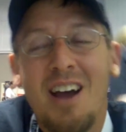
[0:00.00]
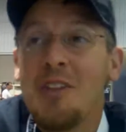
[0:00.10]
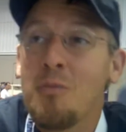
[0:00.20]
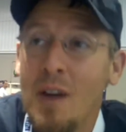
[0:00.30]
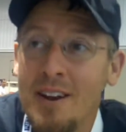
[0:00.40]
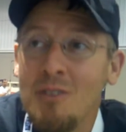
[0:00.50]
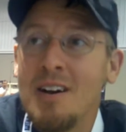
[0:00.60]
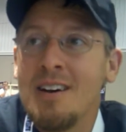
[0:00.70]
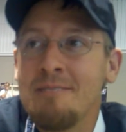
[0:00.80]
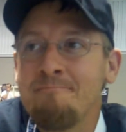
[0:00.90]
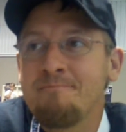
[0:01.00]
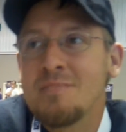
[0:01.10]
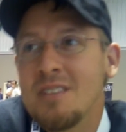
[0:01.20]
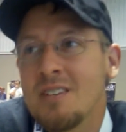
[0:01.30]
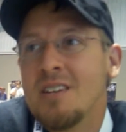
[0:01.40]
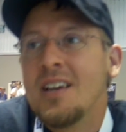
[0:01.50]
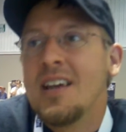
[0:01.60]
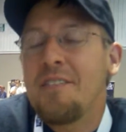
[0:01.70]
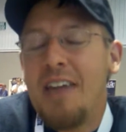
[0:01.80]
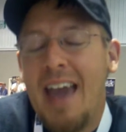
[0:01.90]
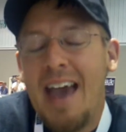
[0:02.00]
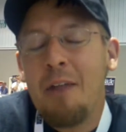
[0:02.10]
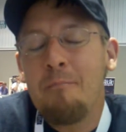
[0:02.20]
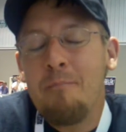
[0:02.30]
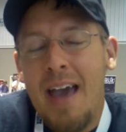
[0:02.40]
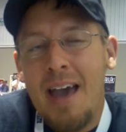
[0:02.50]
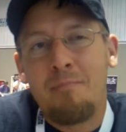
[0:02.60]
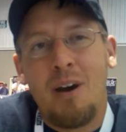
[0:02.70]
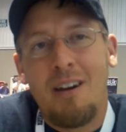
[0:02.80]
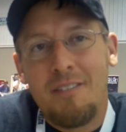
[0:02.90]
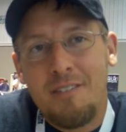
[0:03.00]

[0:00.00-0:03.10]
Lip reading: The Rhino, if he had a mat buff.